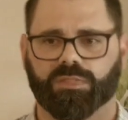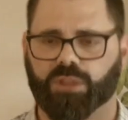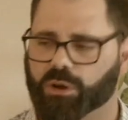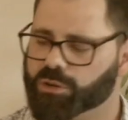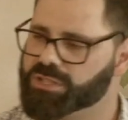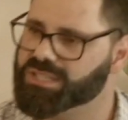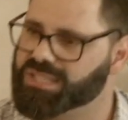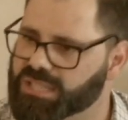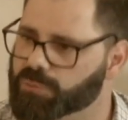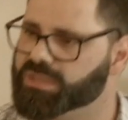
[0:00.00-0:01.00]
There are Christians
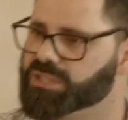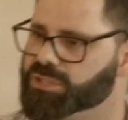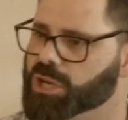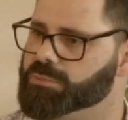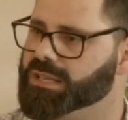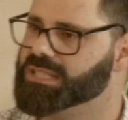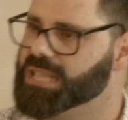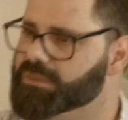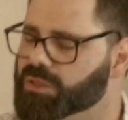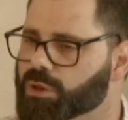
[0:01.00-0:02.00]
still missing church because
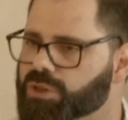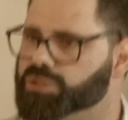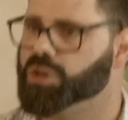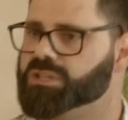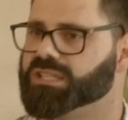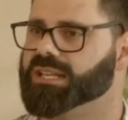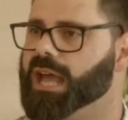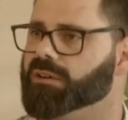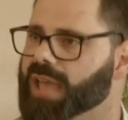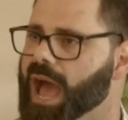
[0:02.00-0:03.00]
even though their churches can
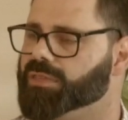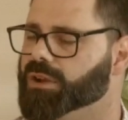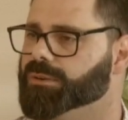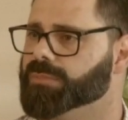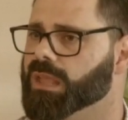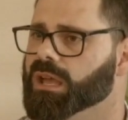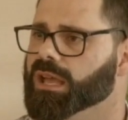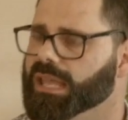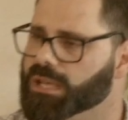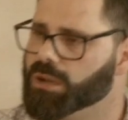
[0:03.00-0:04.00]
now gather,
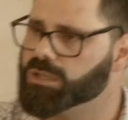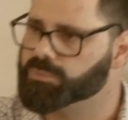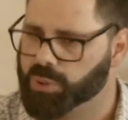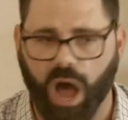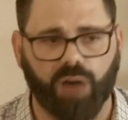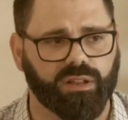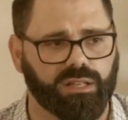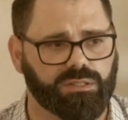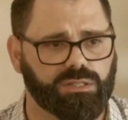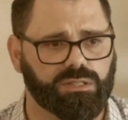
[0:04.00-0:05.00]
in God's
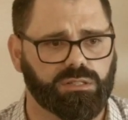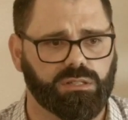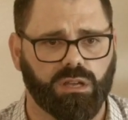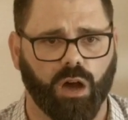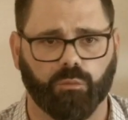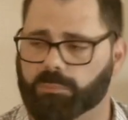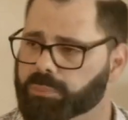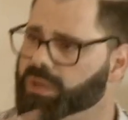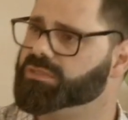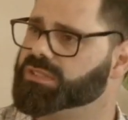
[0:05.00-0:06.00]
providence of
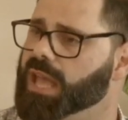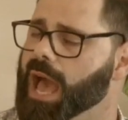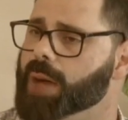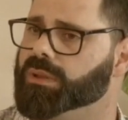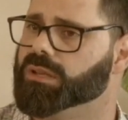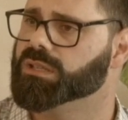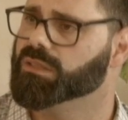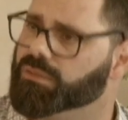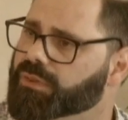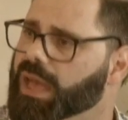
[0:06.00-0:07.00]
what previously happened,
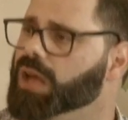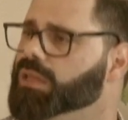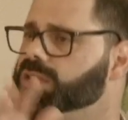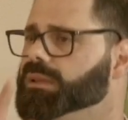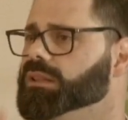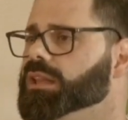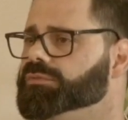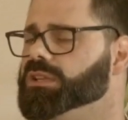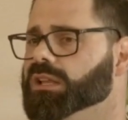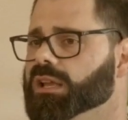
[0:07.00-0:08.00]
the veil has been
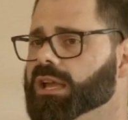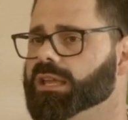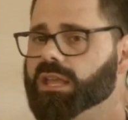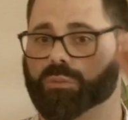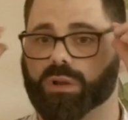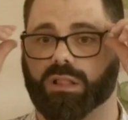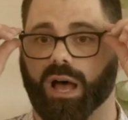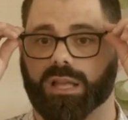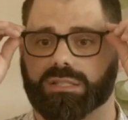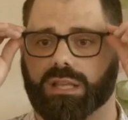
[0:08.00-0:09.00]
lifted, and they've
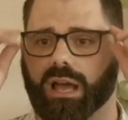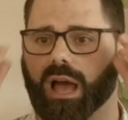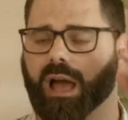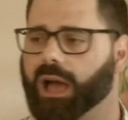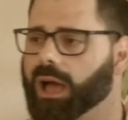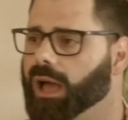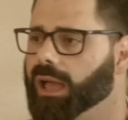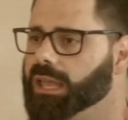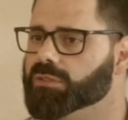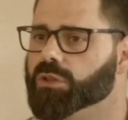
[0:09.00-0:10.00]
realized
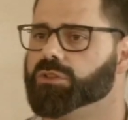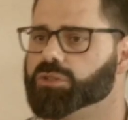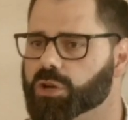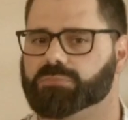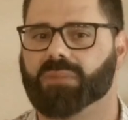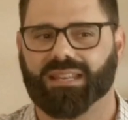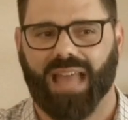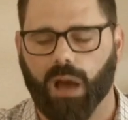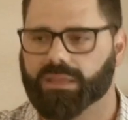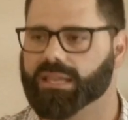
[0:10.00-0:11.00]
even though the church may
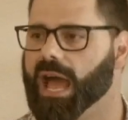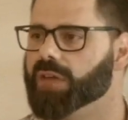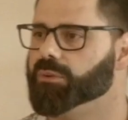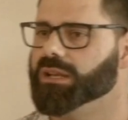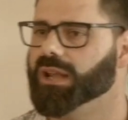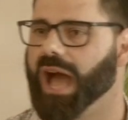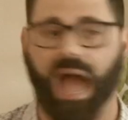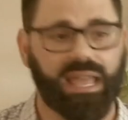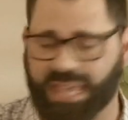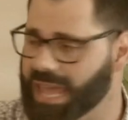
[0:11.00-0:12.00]
now be gathering,
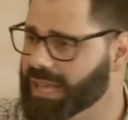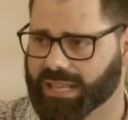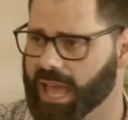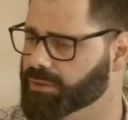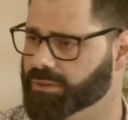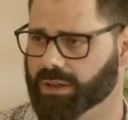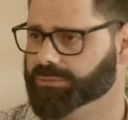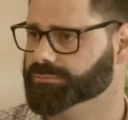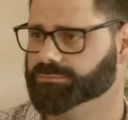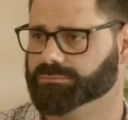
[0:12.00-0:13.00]
I can't gather there
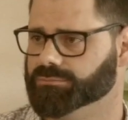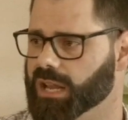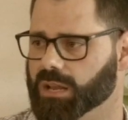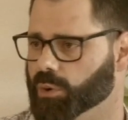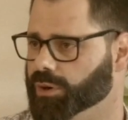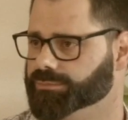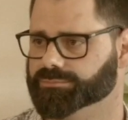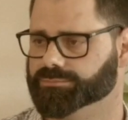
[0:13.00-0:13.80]
anymore.